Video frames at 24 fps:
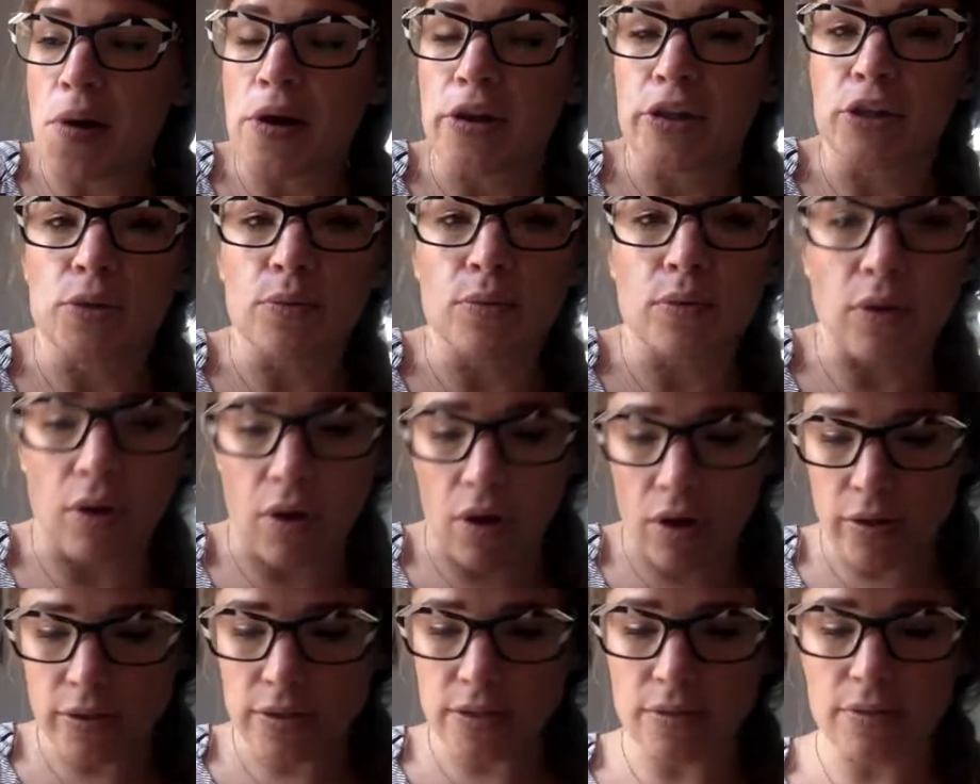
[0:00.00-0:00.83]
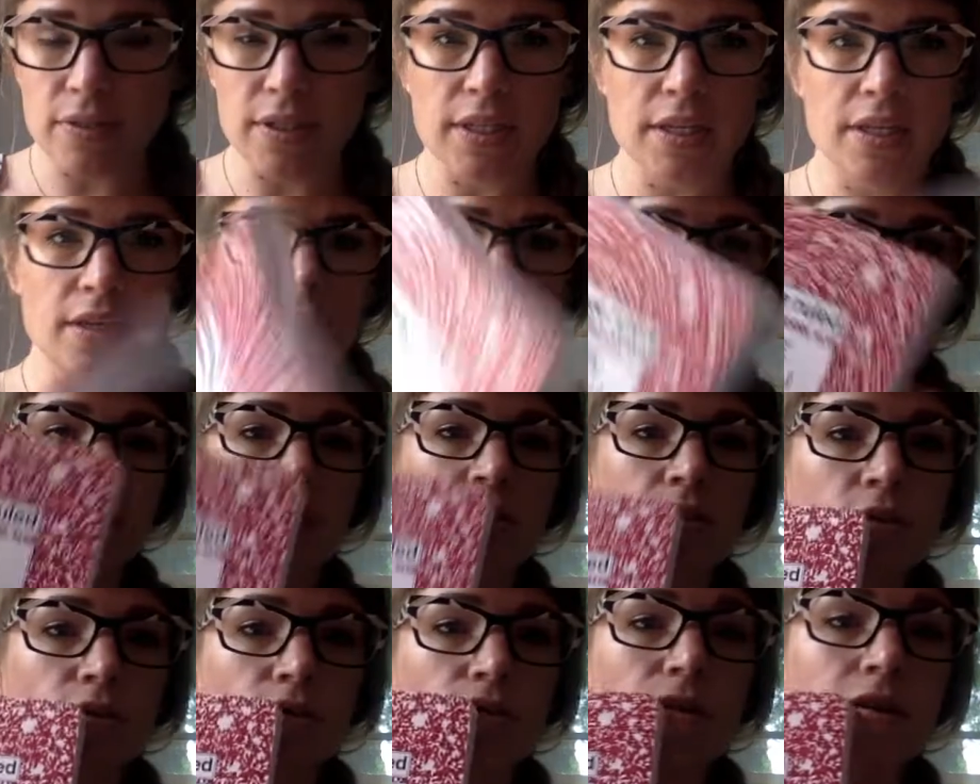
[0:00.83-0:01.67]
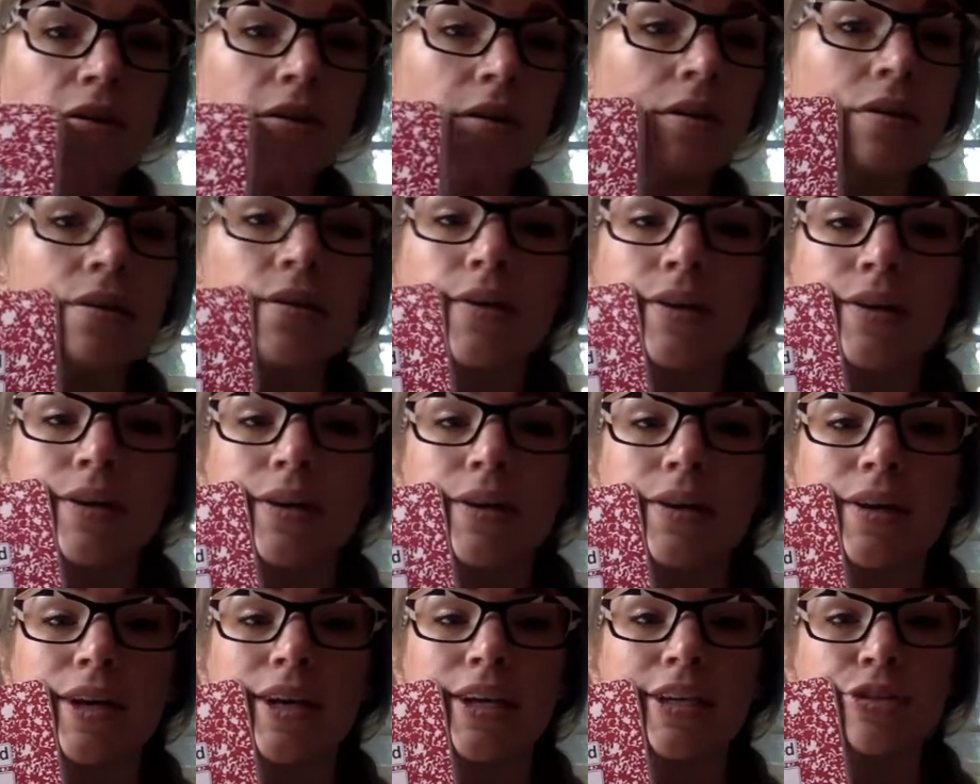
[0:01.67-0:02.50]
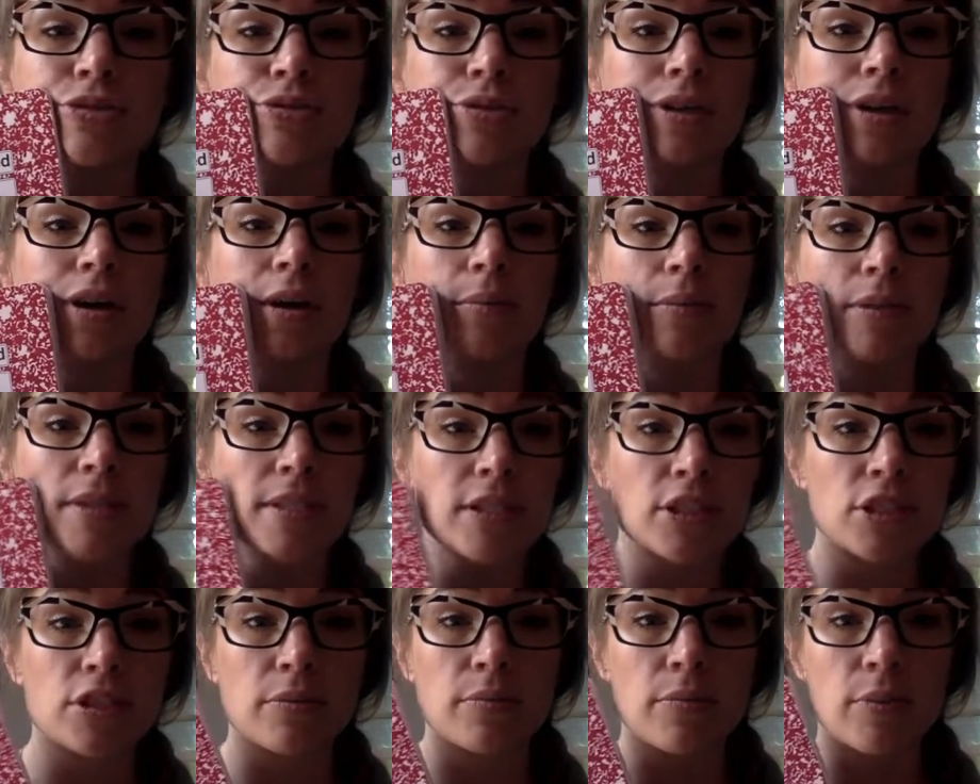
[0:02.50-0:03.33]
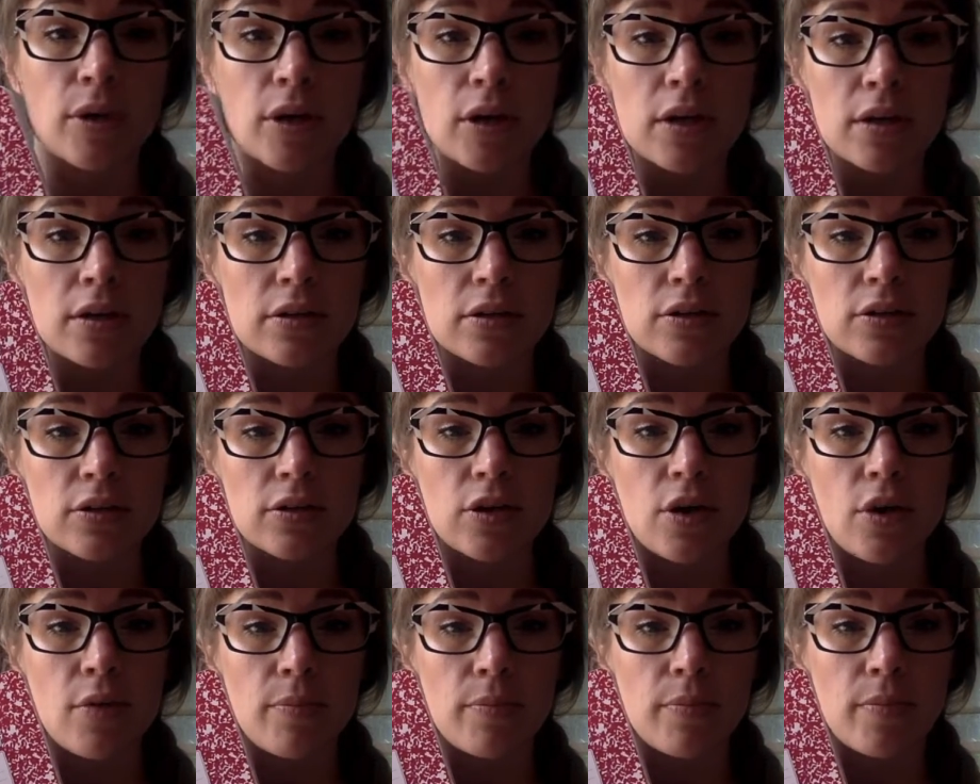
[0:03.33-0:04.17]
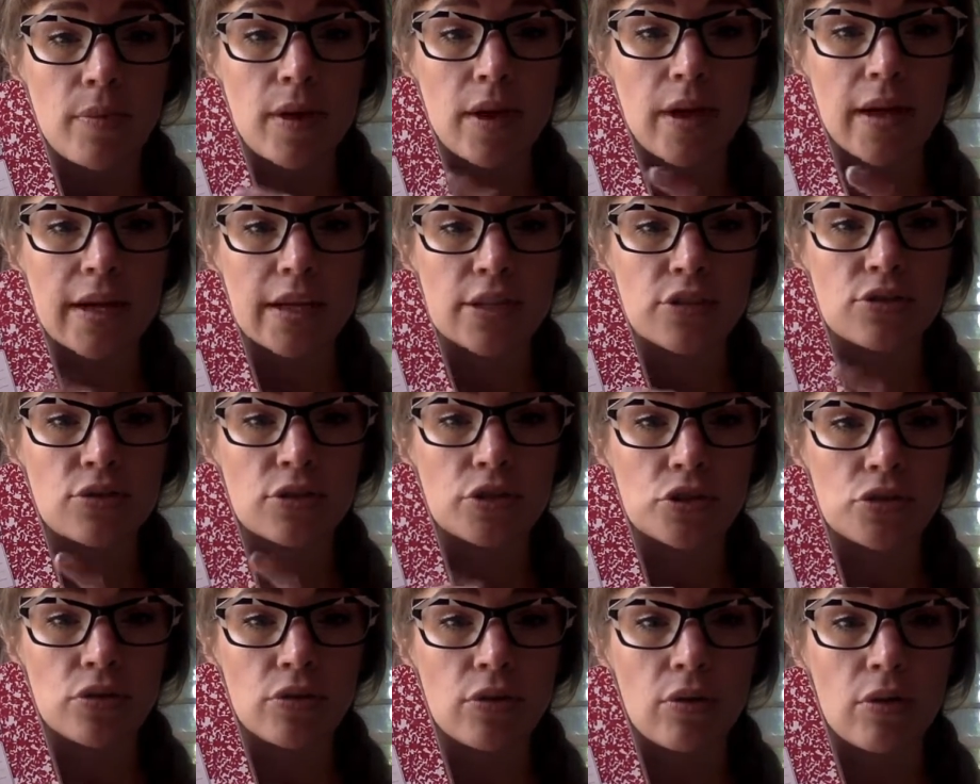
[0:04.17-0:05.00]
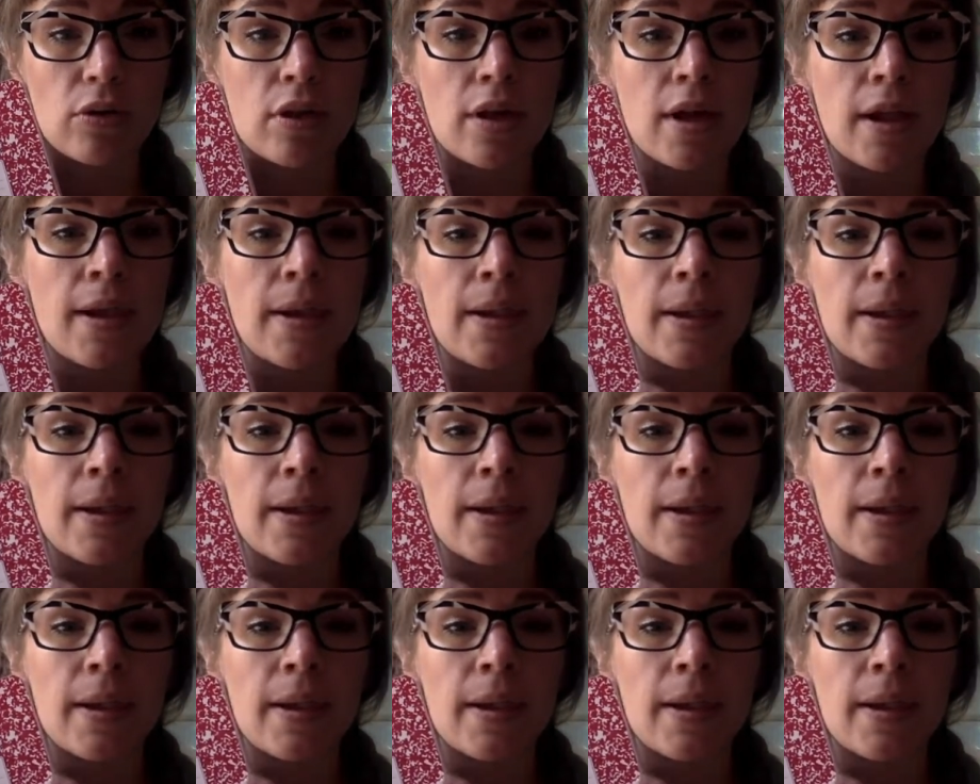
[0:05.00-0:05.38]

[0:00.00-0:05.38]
You will also need your history composition book, your history journal.